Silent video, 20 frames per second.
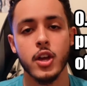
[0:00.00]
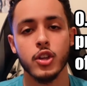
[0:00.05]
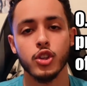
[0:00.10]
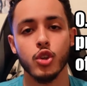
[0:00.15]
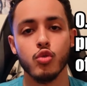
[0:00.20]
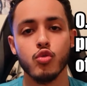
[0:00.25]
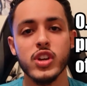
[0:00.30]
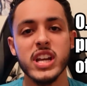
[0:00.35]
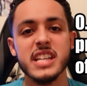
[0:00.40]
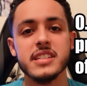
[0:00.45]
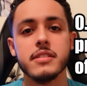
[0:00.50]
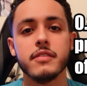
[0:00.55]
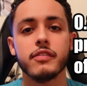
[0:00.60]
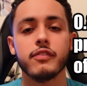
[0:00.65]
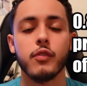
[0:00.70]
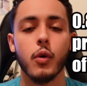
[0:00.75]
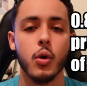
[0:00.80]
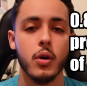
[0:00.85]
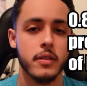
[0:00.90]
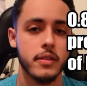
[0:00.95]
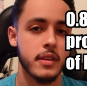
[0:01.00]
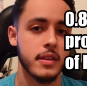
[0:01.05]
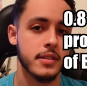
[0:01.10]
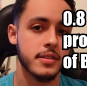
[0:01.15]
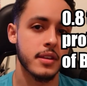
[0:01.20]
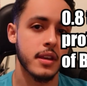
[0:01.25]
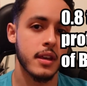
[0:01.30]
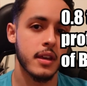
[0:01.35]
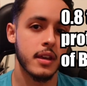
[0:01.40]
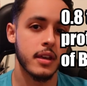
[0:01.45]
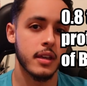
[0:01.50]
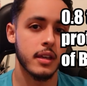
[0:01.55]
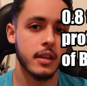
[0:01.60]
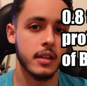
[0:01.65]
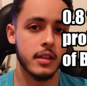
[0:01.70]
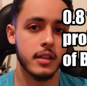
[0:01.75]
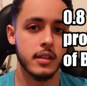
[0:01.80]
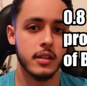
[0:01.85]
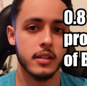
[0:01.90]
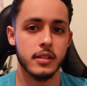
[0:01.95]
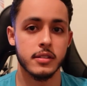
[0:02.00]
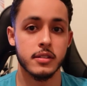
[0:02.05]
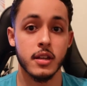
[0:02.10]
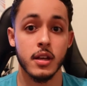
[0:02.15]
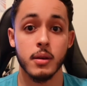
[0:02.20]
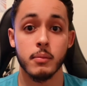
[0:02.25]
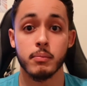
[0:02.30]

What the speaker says: The reason for this is